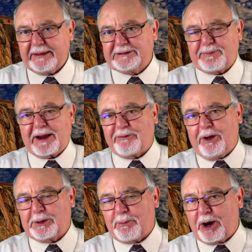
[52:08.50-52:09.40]
in spite of
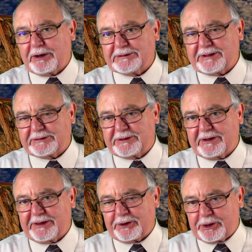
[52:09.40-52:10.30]
all the martyrs that,
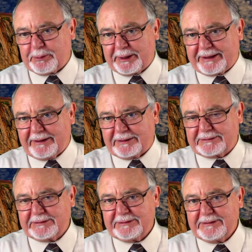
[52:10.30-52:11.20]
that are going to be killed,
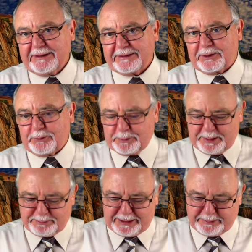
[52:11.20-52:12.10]
there will
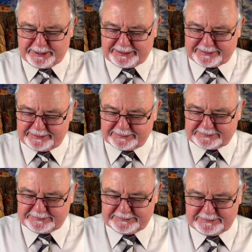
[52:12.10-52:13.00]
be many, many killed.
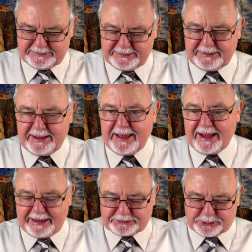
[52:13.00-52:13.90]

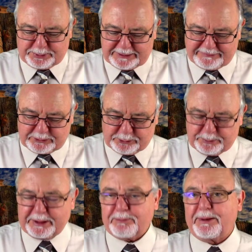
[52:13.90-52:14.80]
I do believe there will
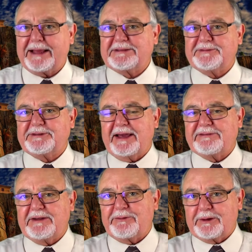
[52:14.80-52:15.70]
be a place of
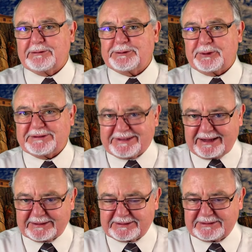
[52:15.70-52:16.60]
safety for those who are
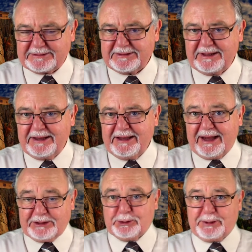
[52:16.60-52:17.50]
zealous.
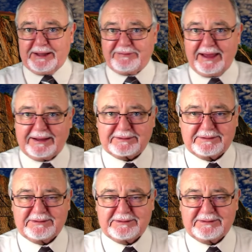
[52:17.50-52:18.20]
I do believe that.